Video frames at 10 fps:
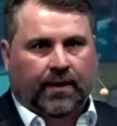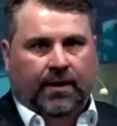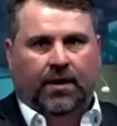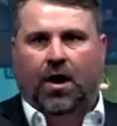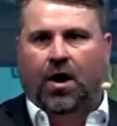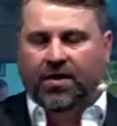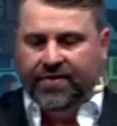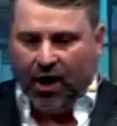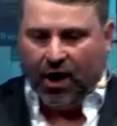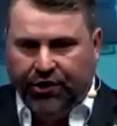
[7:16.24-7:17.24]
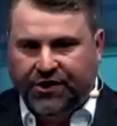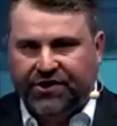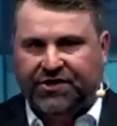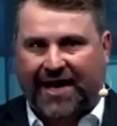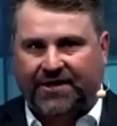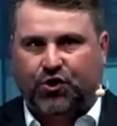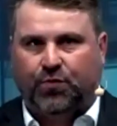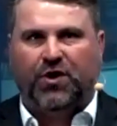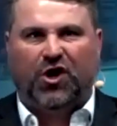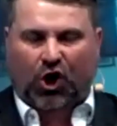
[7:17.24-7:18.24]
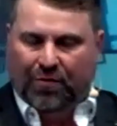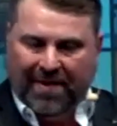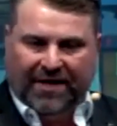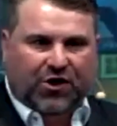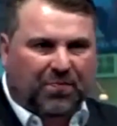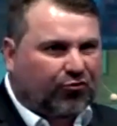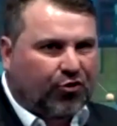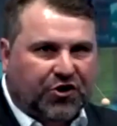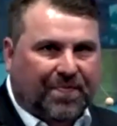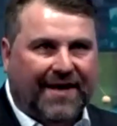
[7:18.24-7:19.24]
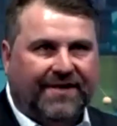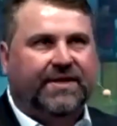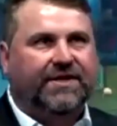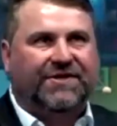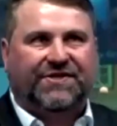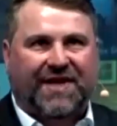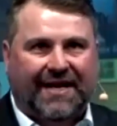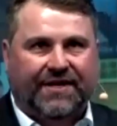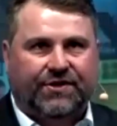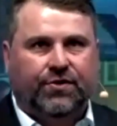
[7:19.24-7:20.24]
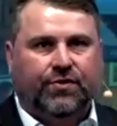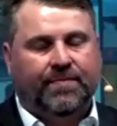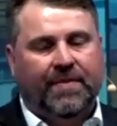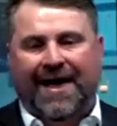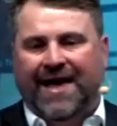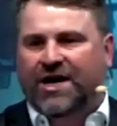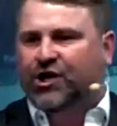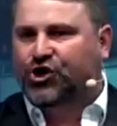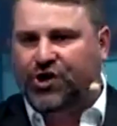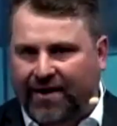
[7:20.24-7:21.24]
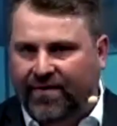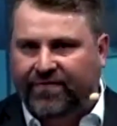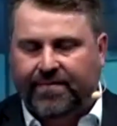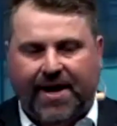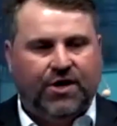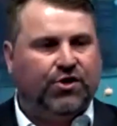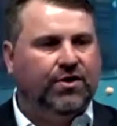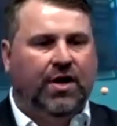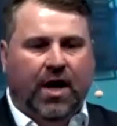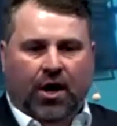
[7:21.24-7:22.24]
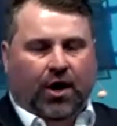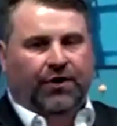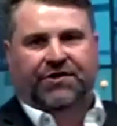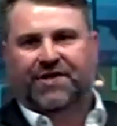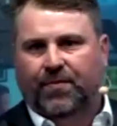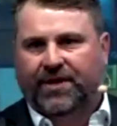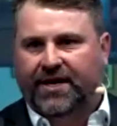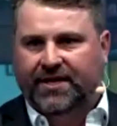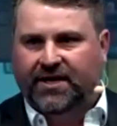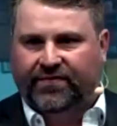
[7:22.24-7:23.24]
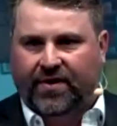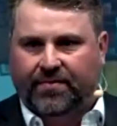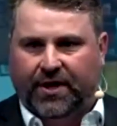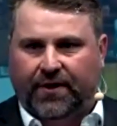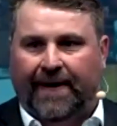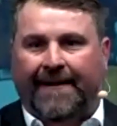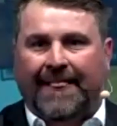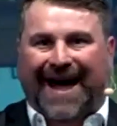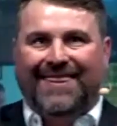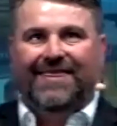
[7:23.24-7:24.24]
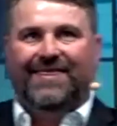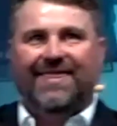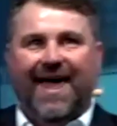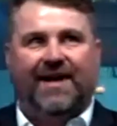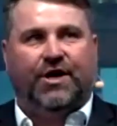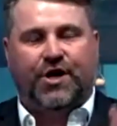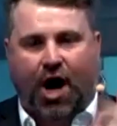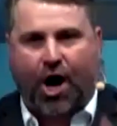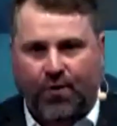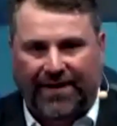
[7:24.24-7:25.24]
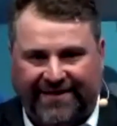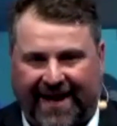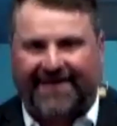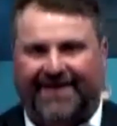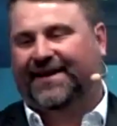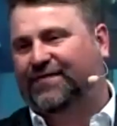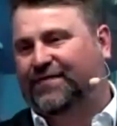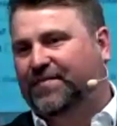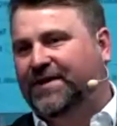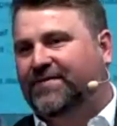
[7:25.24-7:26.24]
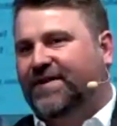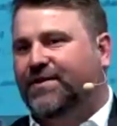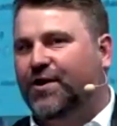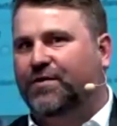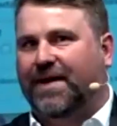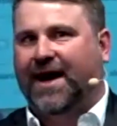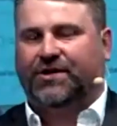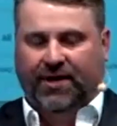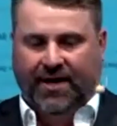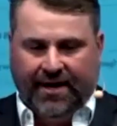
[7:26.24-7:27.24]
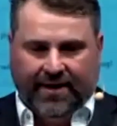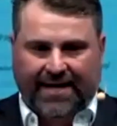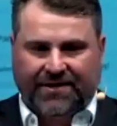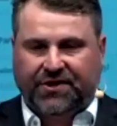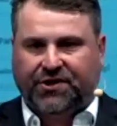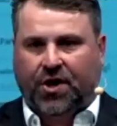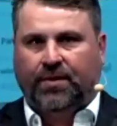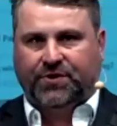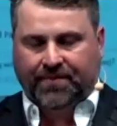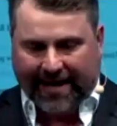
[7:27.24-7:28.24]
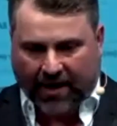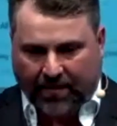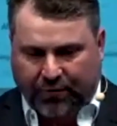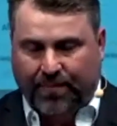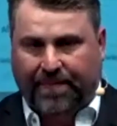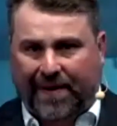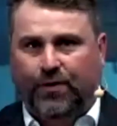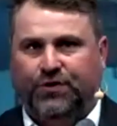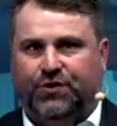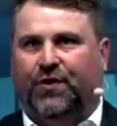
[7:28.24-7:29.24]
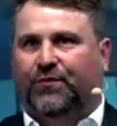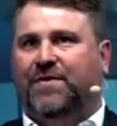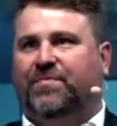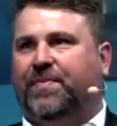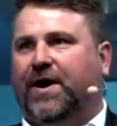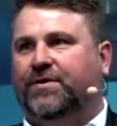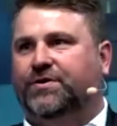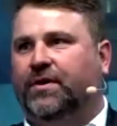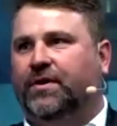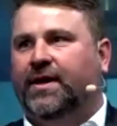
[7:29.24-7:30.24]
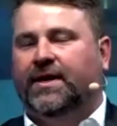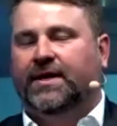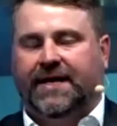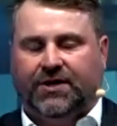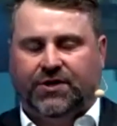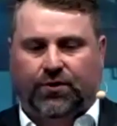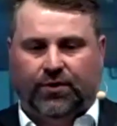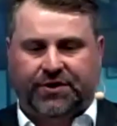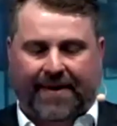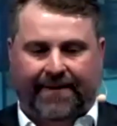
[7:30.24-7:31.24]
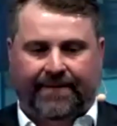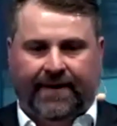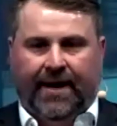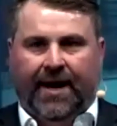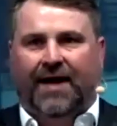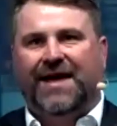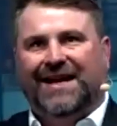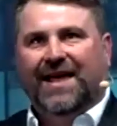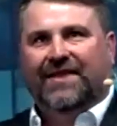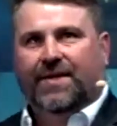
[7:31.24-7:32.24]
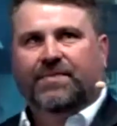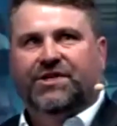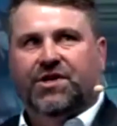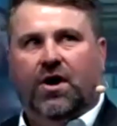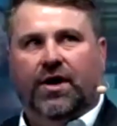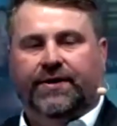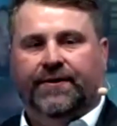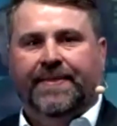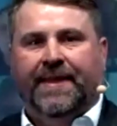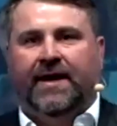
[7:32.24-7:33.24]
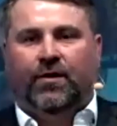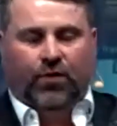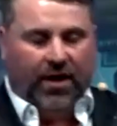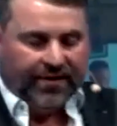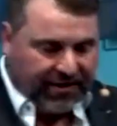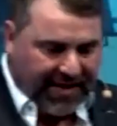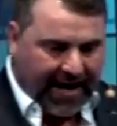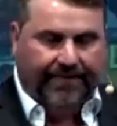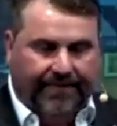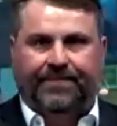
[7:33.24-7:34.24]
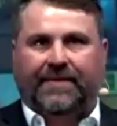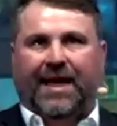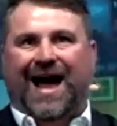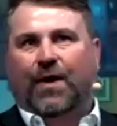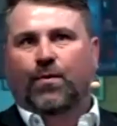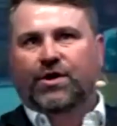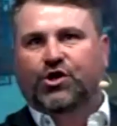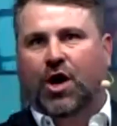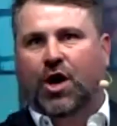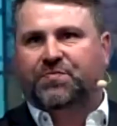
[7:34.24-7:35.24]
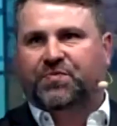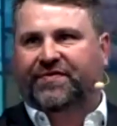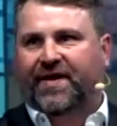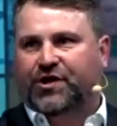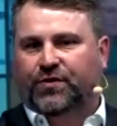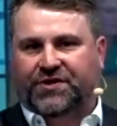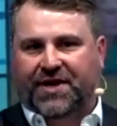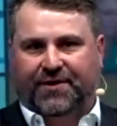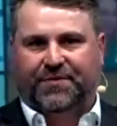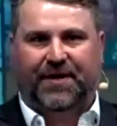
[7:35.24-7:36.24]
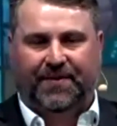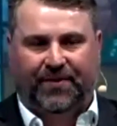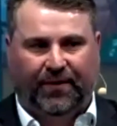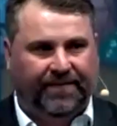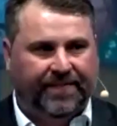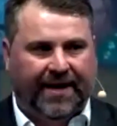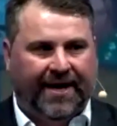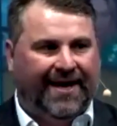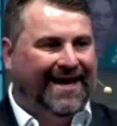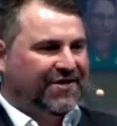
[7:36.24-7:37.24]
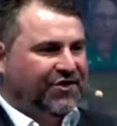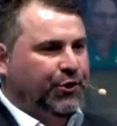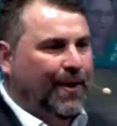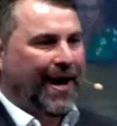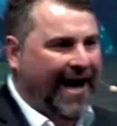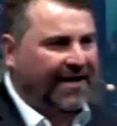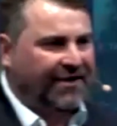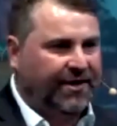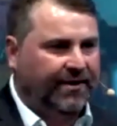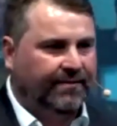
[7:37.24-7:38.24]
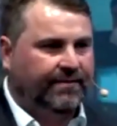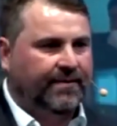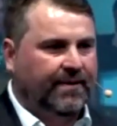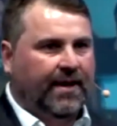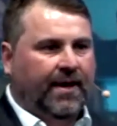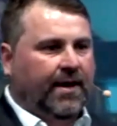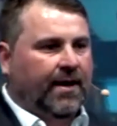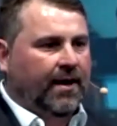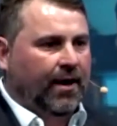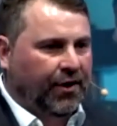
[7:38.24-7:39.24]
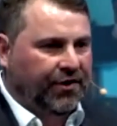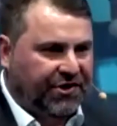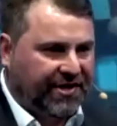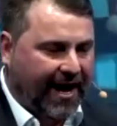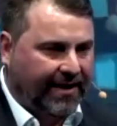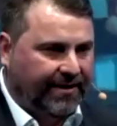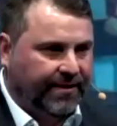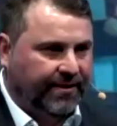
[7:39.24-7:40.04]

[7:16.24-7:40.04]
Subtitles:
Like, either understand someone and commit to prospecting and selling to them, share information, understand what they need from you, and then, and only then, if you believe they're a good match, that's the time to make a proposal, a written proposal Nick talks about, and then let them decide. Write this down. Our job as professional salespeople is to ask, understand,